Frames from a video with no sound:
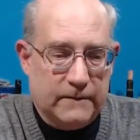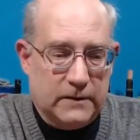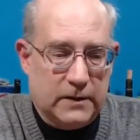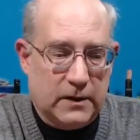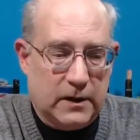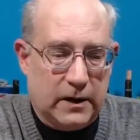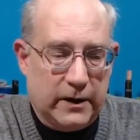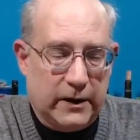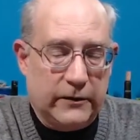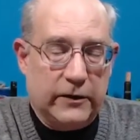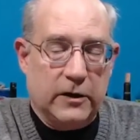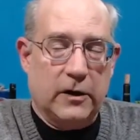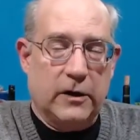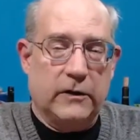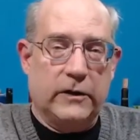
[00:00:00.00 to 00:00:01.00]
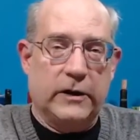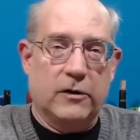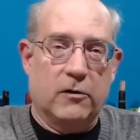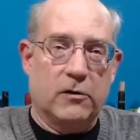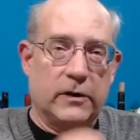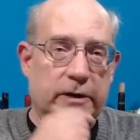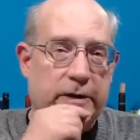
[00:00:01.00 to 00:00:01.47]
the
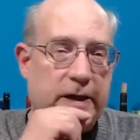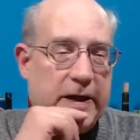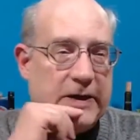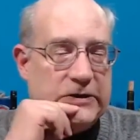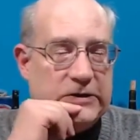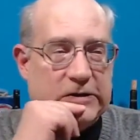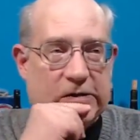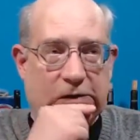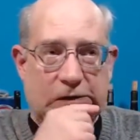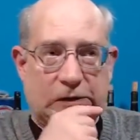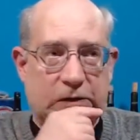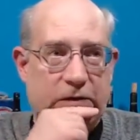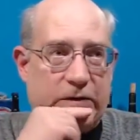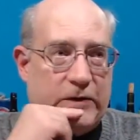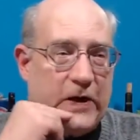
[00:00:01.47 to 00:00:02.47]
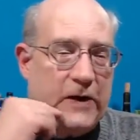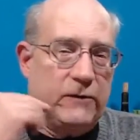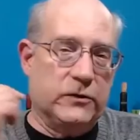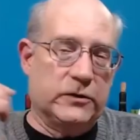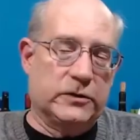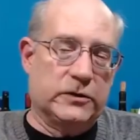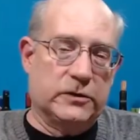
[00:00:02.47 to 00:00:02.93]
early days, Channel 35
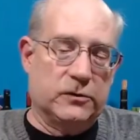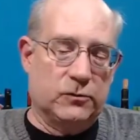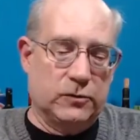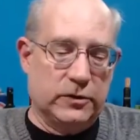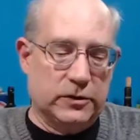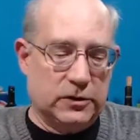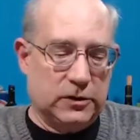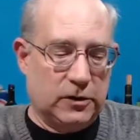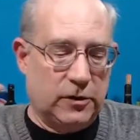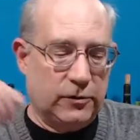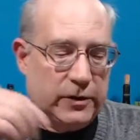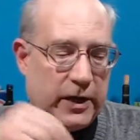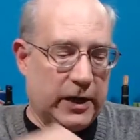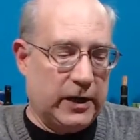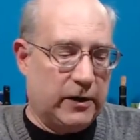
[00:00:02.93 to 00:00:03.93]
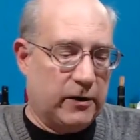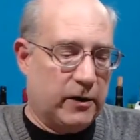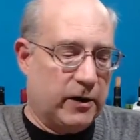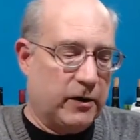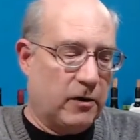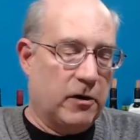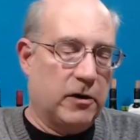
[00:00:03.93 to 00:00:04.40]
was located
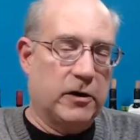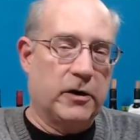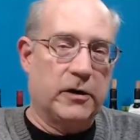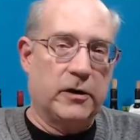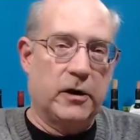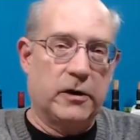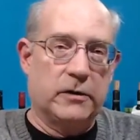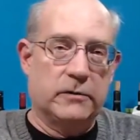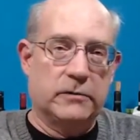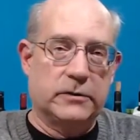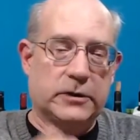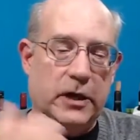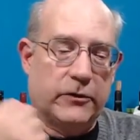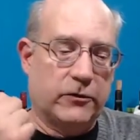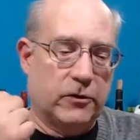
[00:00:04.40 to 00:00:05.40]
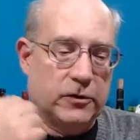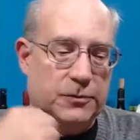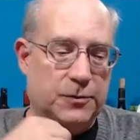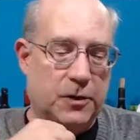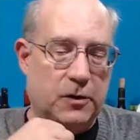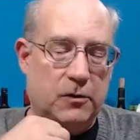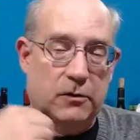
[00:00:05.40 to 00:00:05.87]
on South Orange,
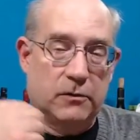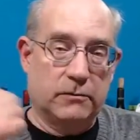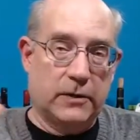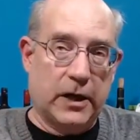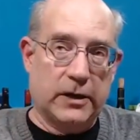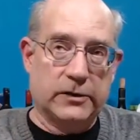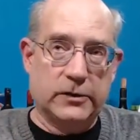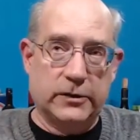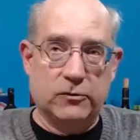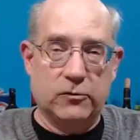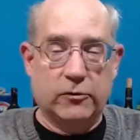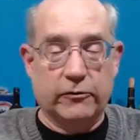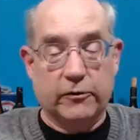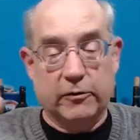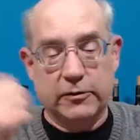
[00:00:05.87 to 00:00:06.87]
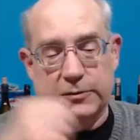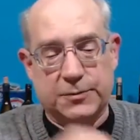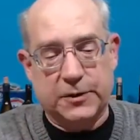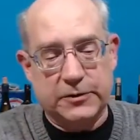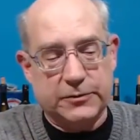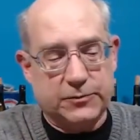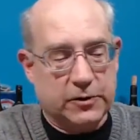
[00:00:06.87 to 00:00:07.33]
or actually North Orange
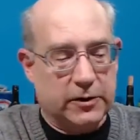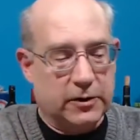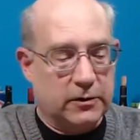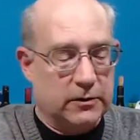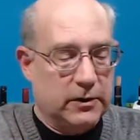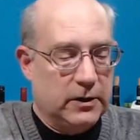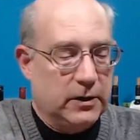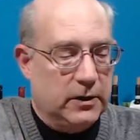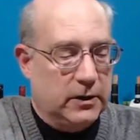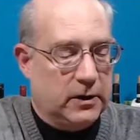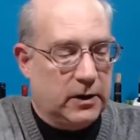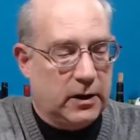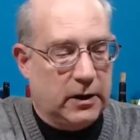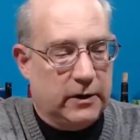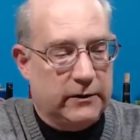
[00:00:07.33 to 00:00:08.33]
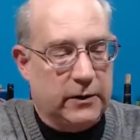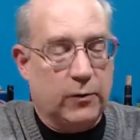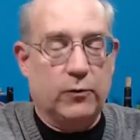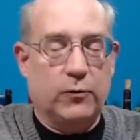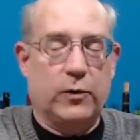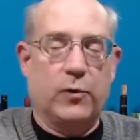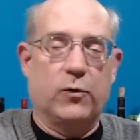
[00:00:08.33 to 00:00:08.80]
Blossom Trail.
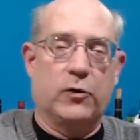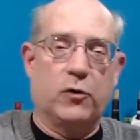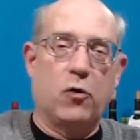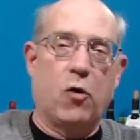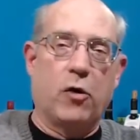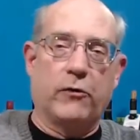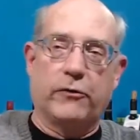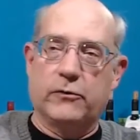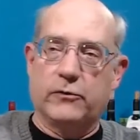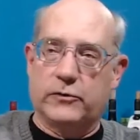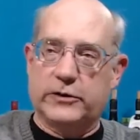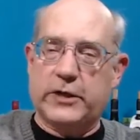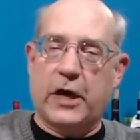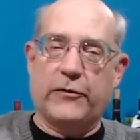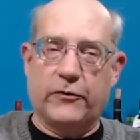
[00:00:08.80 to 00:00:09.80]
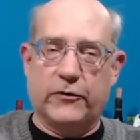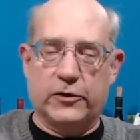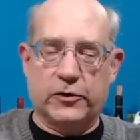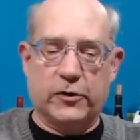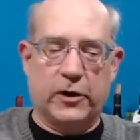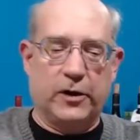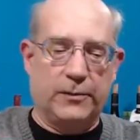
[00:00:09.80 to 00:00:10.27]
We were north, it was south on the
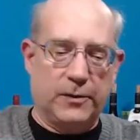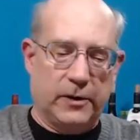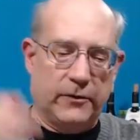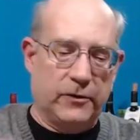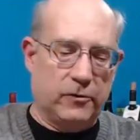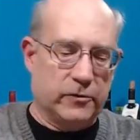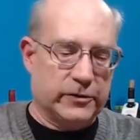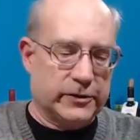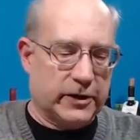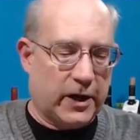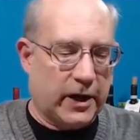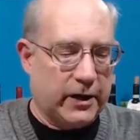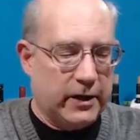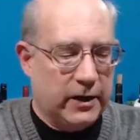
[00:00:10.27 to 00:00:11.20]
trail, but on the north side.